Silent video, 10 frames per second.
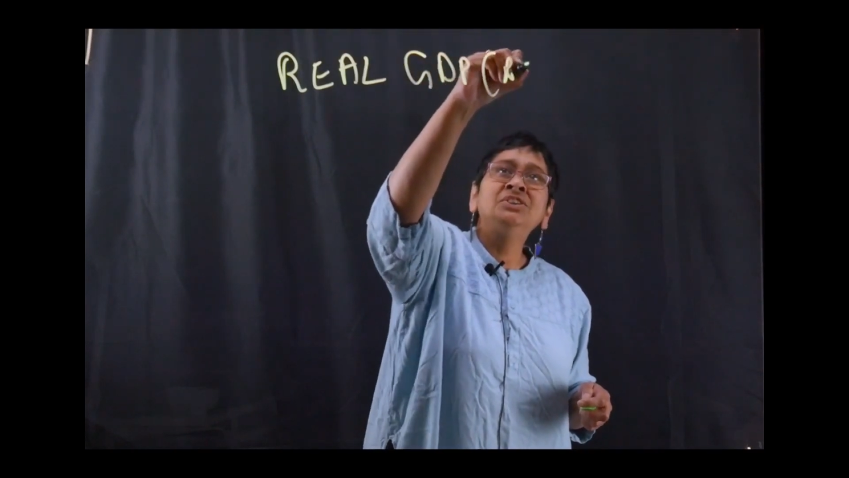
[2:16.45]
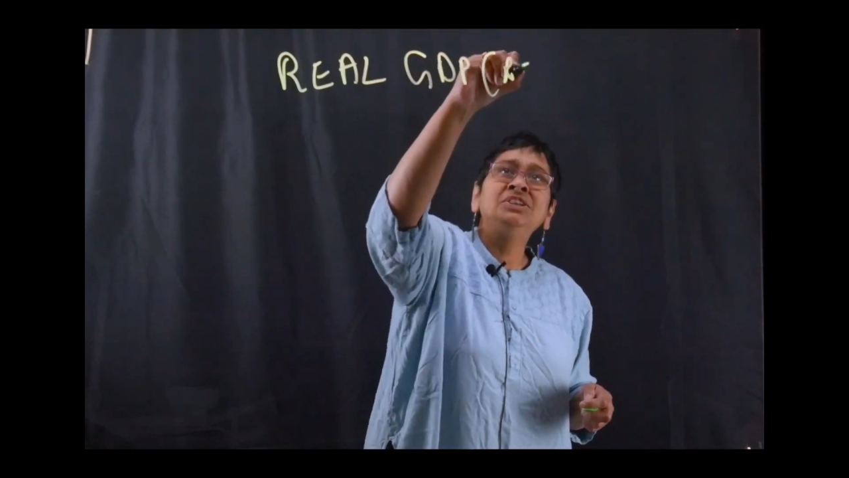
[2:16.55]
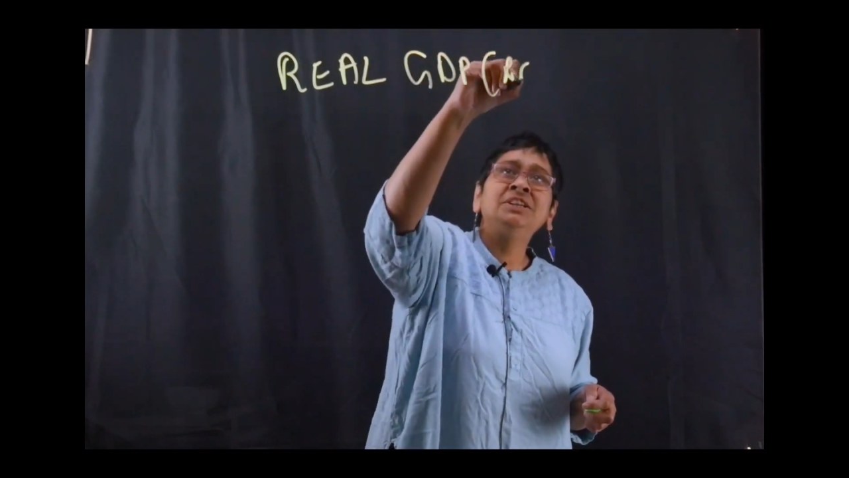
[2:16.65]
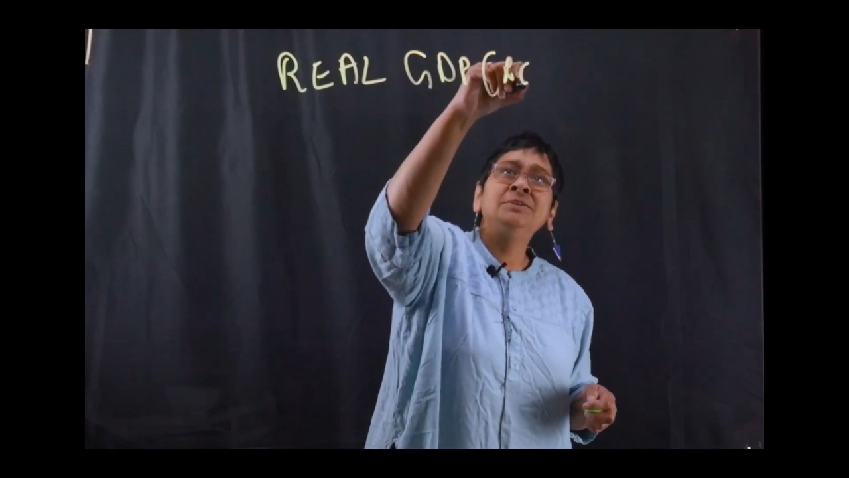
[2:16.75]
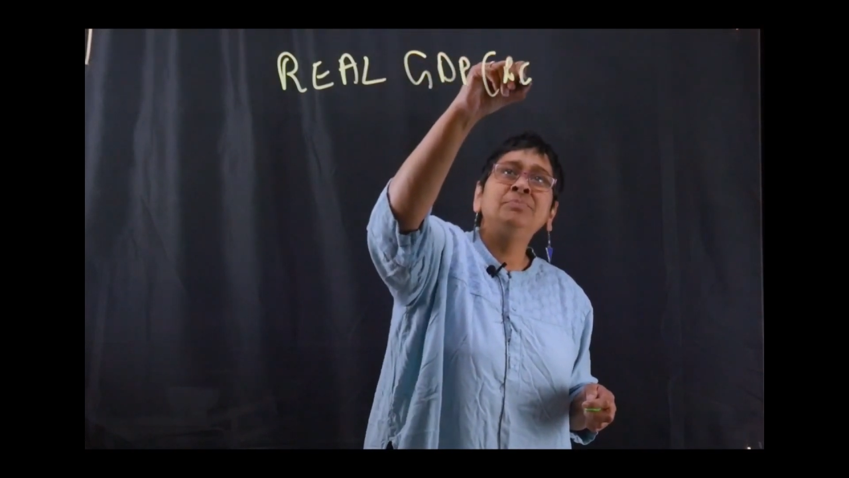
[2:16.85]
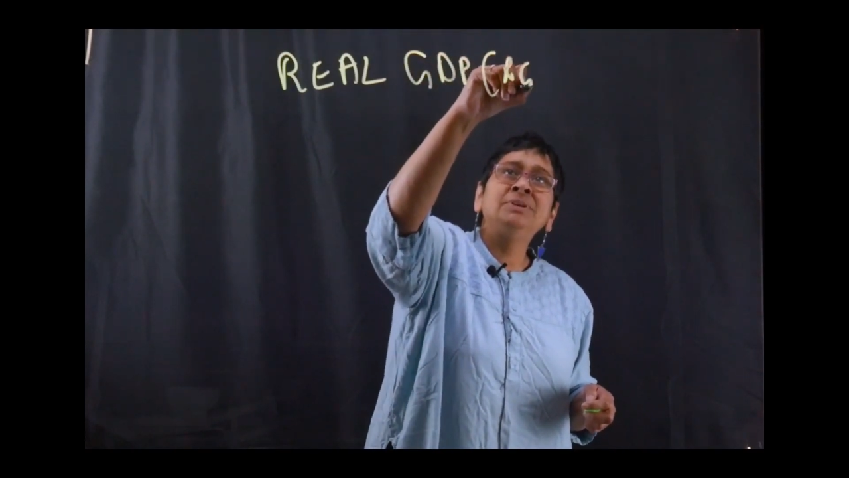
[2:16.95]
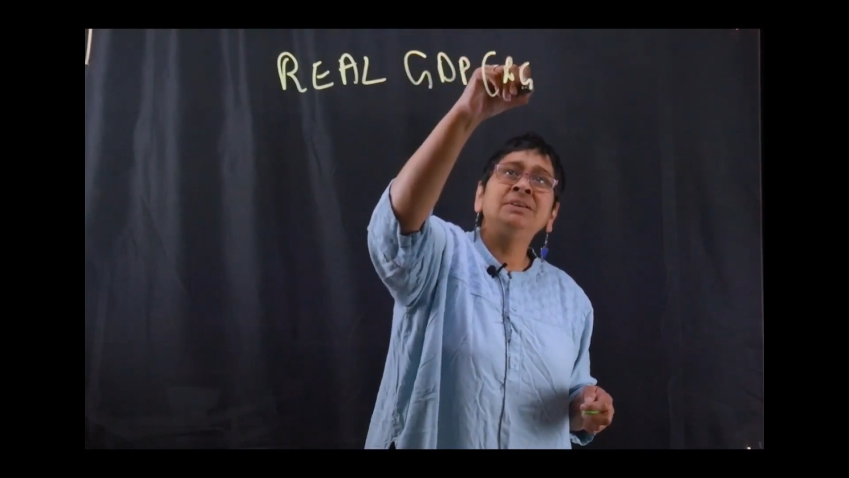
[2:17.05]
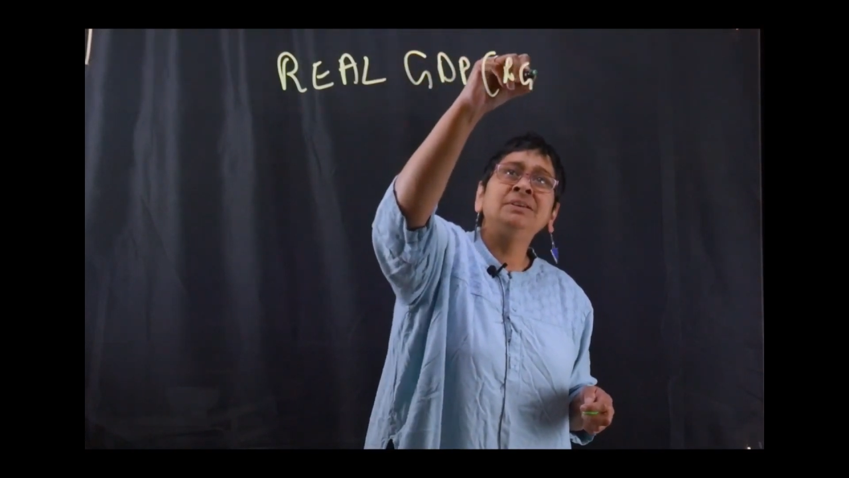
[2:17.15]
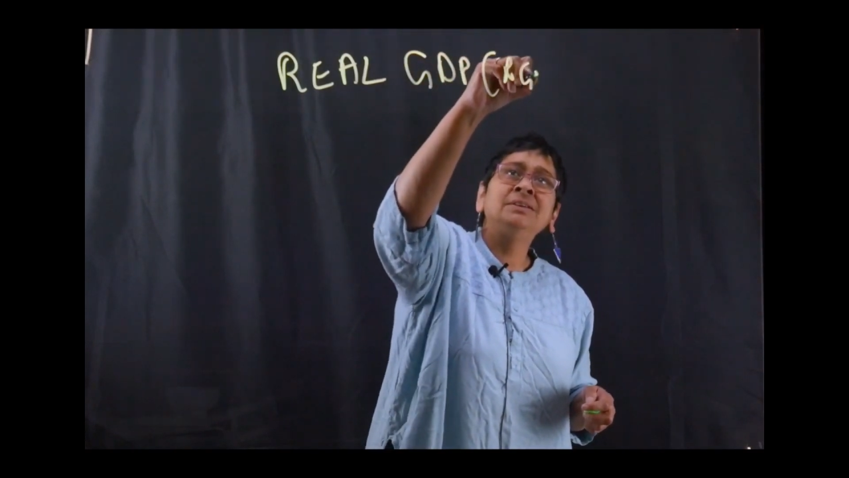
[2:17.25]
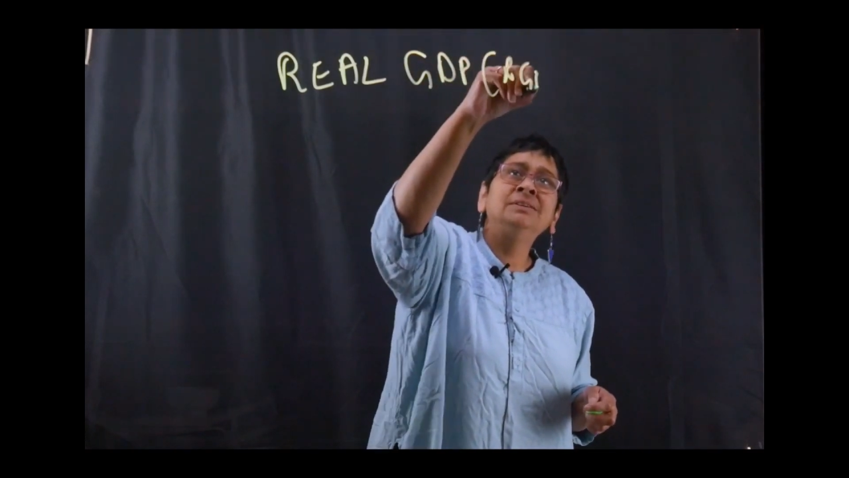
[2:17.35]

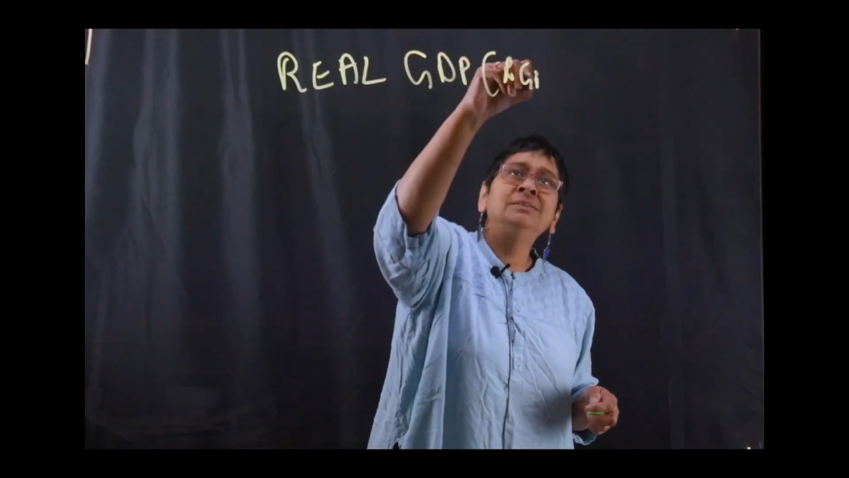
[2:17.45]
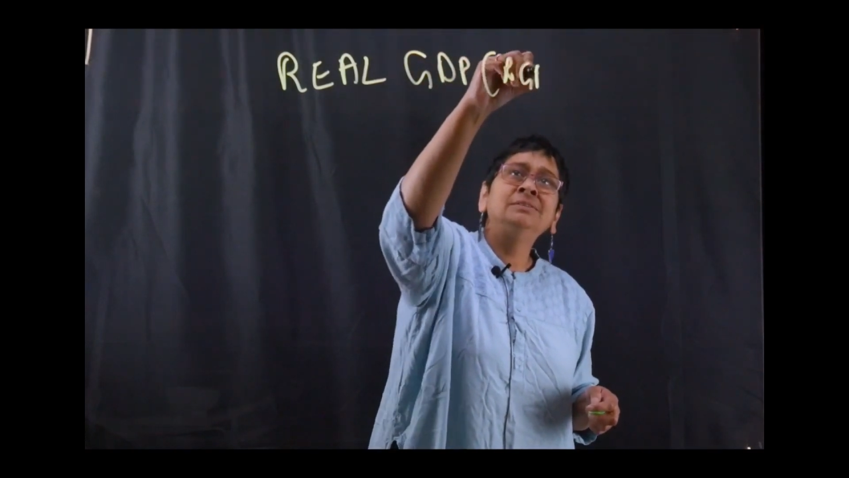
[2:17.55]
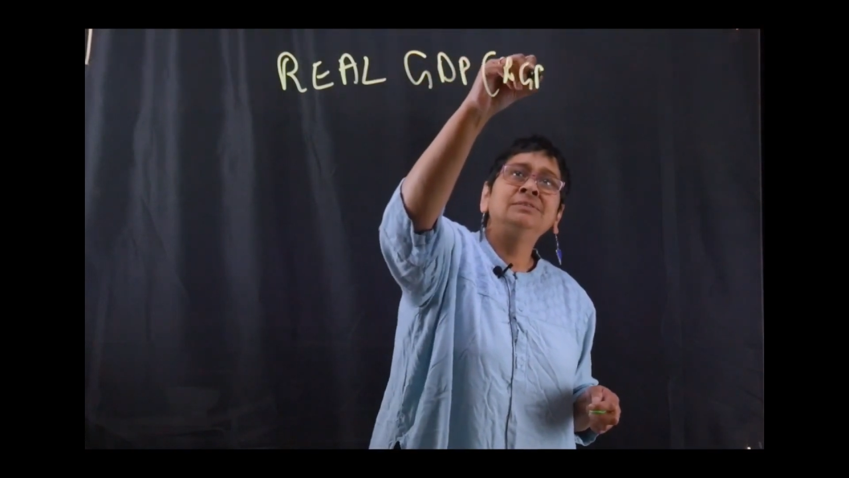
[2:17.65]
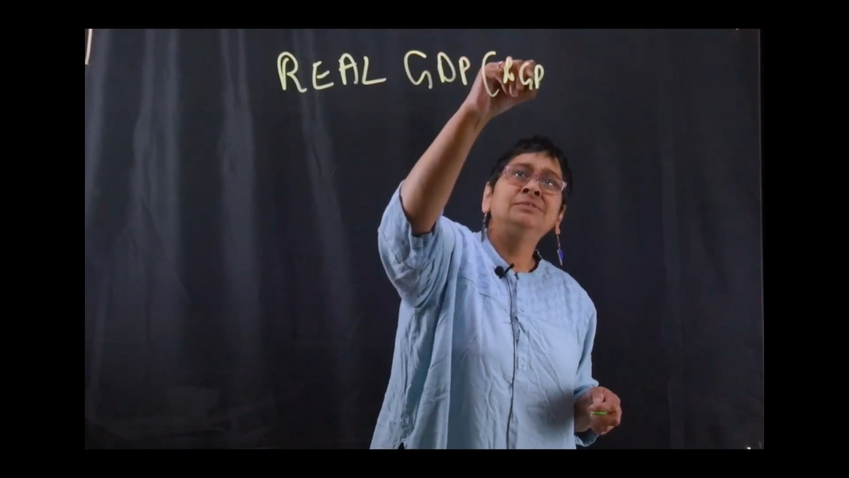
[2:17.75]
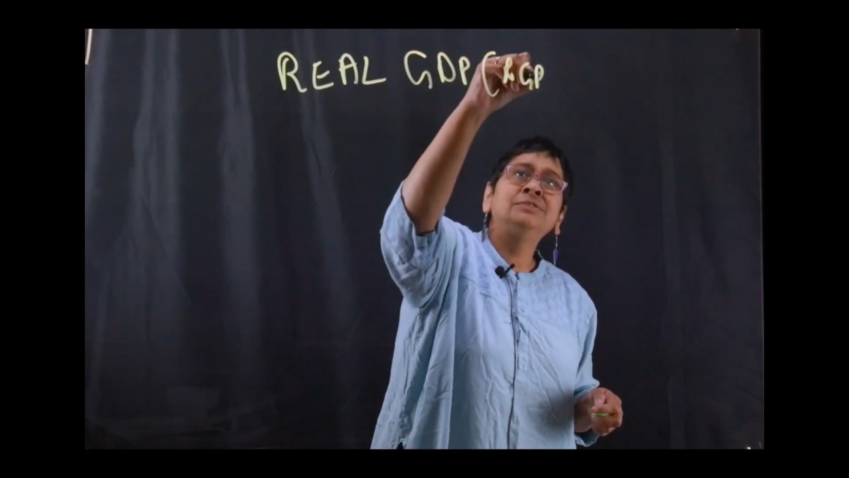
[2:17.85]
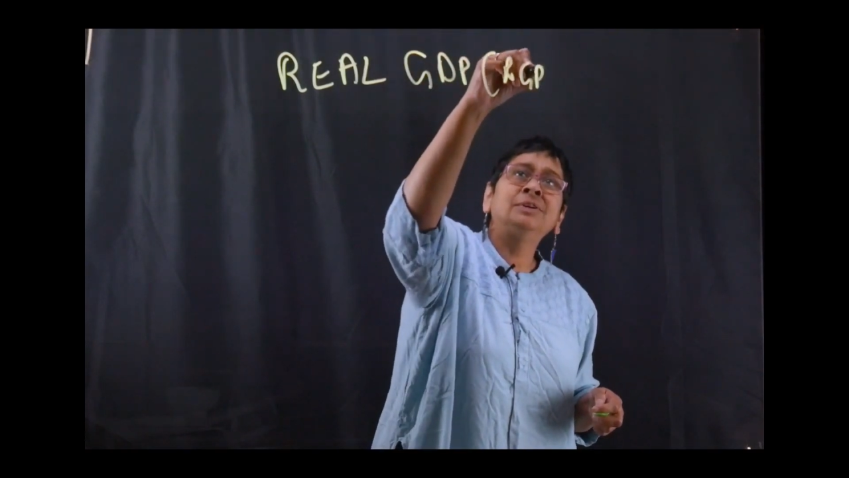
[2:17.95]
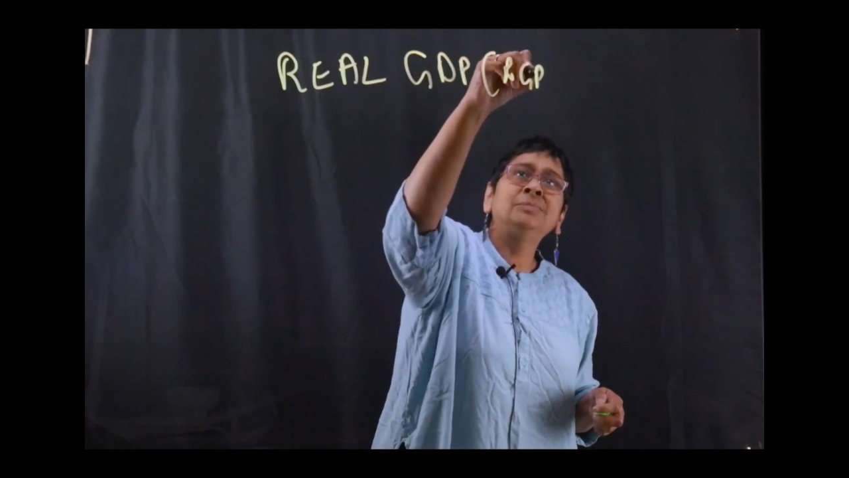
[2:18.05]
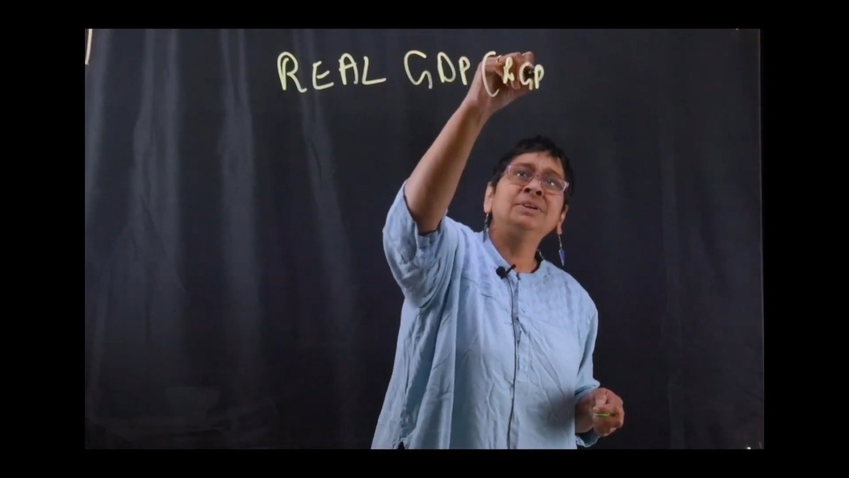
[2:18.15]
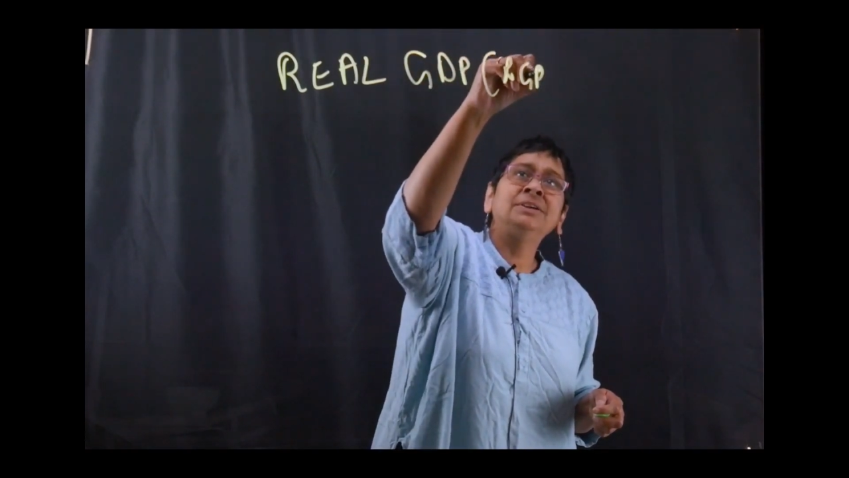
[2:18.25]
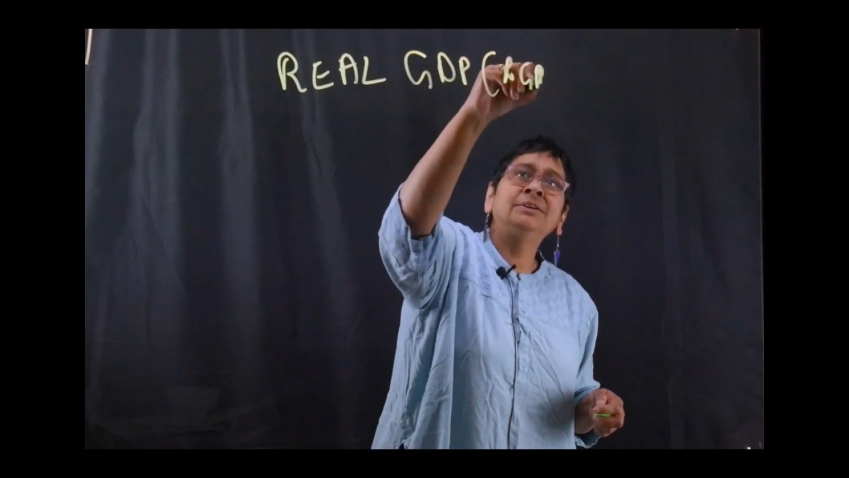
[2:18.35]
GDP
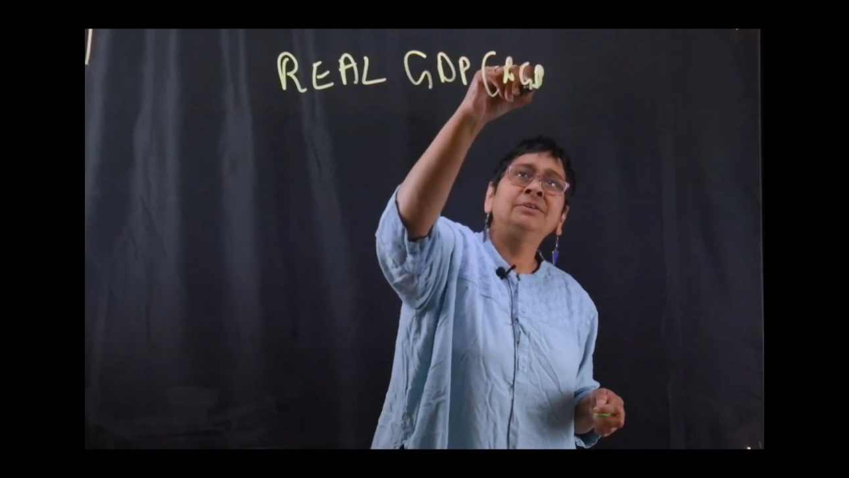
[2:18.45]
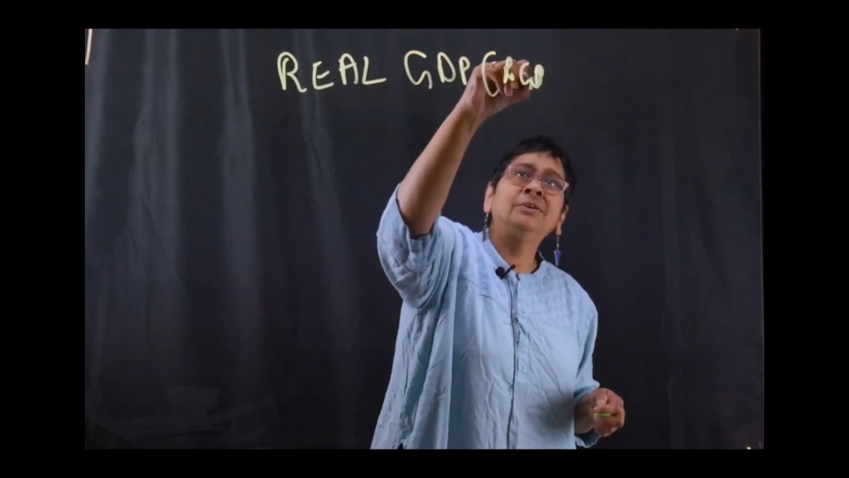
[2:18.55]
from here